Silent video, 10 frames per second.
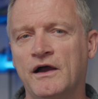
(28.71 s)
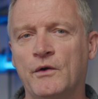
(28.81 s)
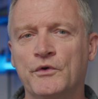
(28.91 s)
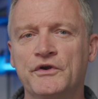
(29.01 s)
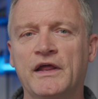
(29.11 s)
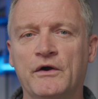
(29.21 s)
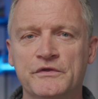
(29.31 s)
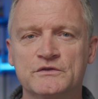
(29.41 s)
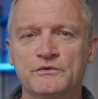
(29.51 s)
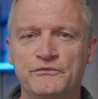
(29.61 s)
I wondered how
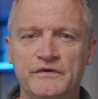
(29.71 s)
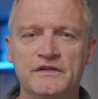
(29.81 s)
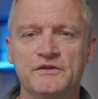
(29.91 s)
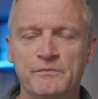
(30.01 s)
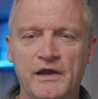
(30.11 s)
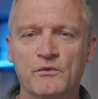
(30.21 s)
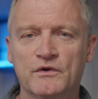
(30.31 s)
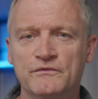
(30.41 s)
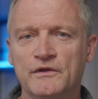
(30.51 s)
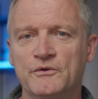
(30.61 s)
this would fit into my
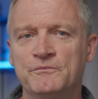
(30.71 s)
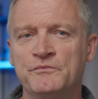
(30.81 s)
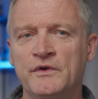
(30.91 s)
workflow.